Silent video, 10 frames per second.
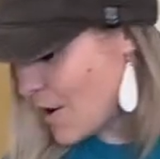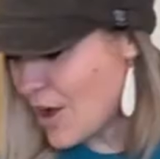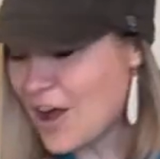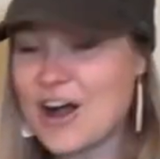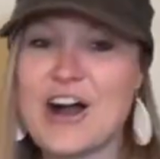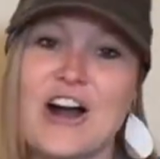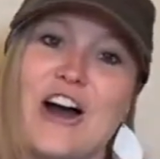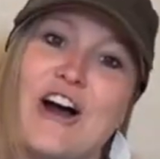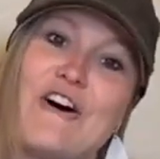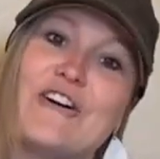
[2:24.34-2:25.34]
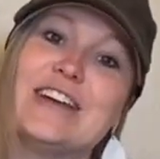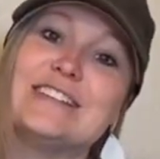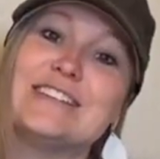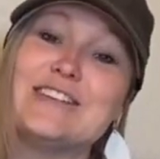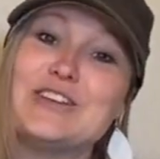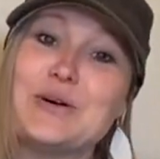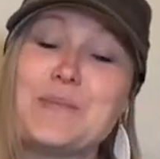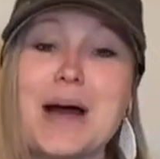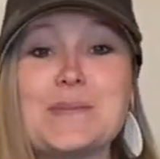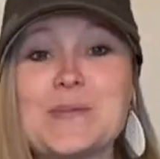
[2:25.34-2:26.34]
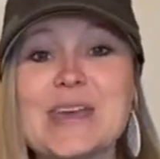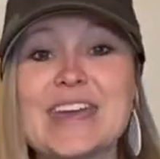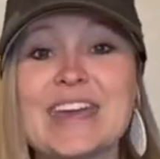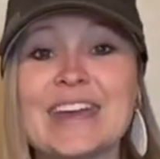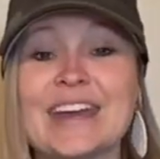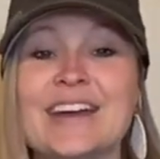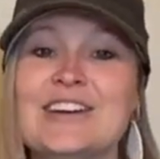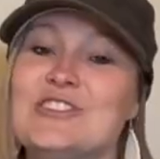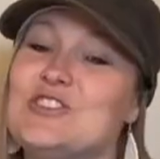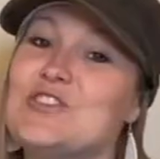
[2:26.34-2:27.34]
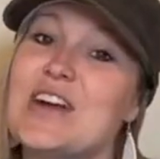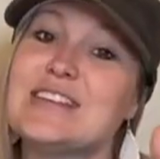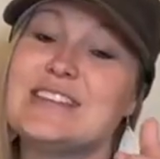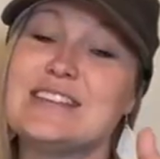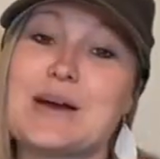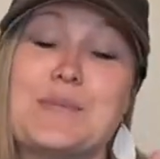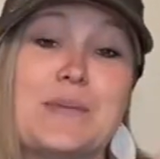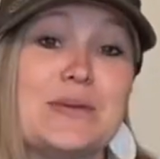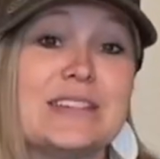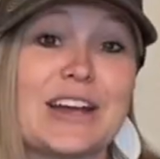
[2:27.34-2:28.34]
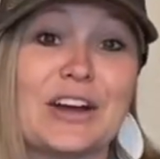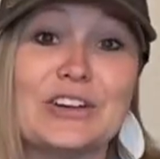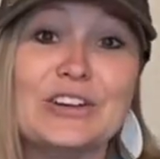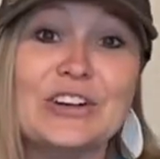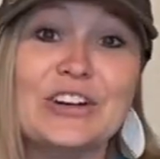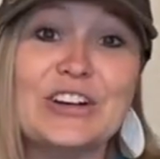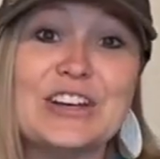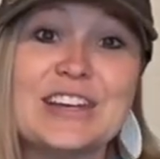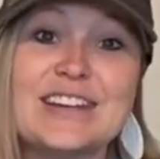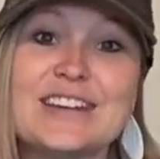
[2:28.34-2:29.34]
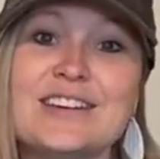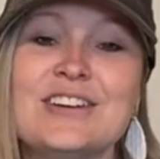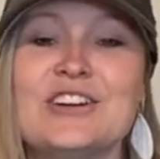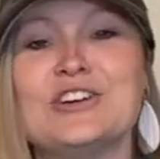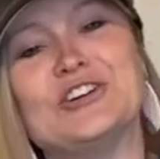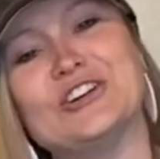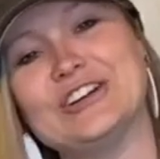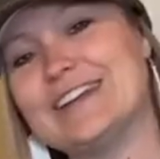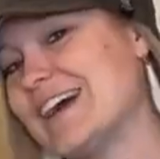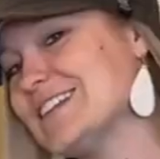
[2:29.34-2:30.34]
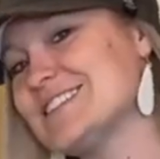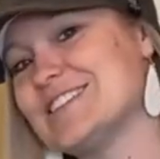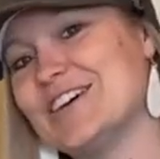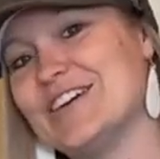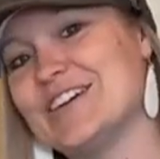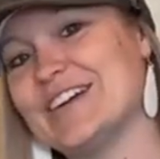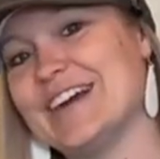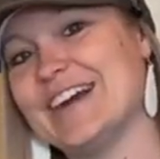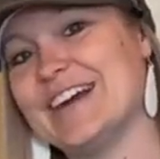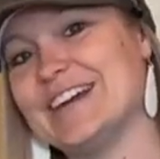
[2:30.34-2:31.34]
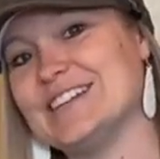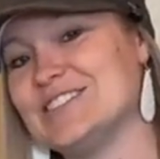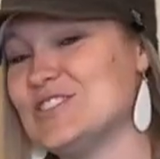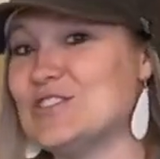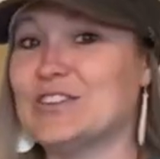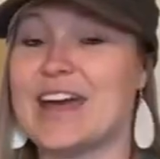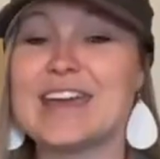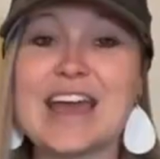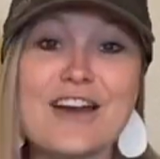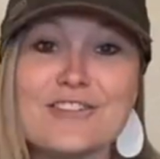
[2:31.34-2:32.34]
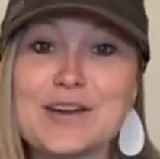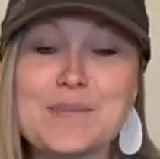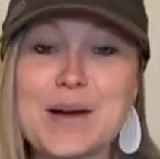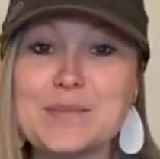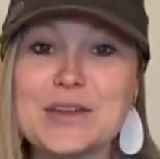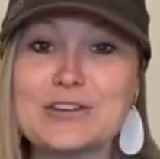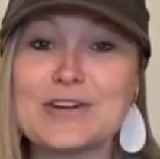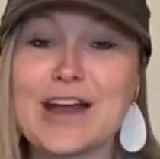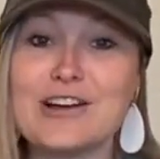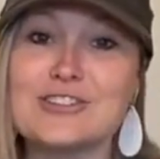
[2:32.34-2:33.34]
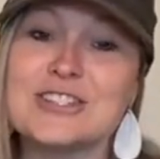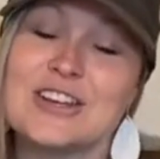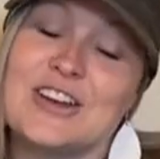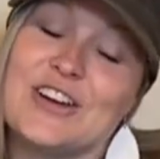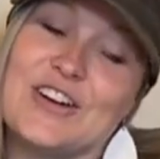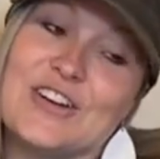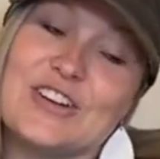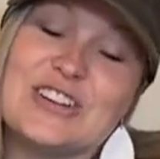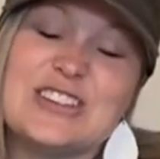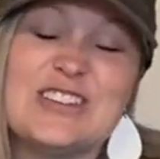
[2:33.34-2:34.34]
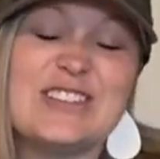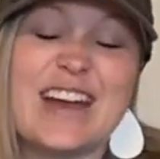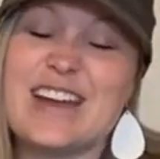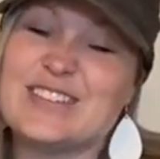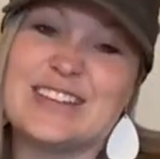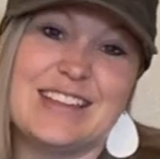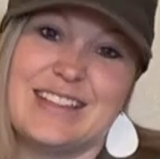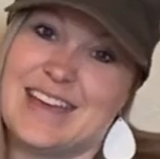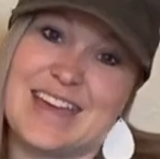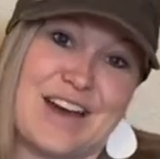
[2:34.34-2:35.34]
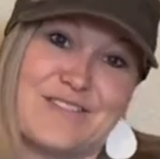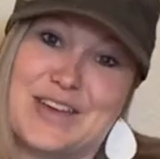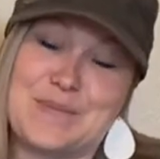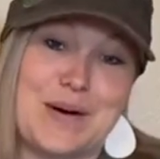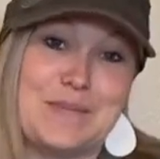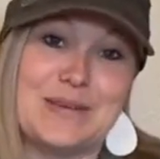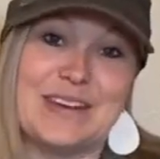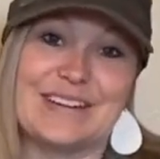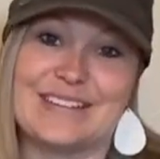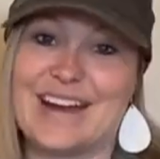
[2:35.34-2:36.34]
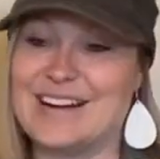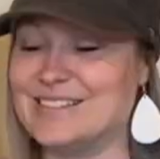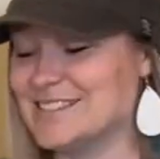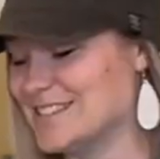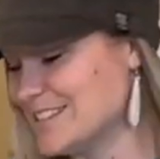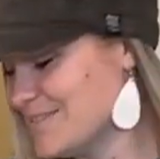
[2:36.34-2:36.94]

Oh, it's a little puppy. Do you guys think that puppies are good or not so good? Do you like having a puppy around or do you not really like having a puppy around?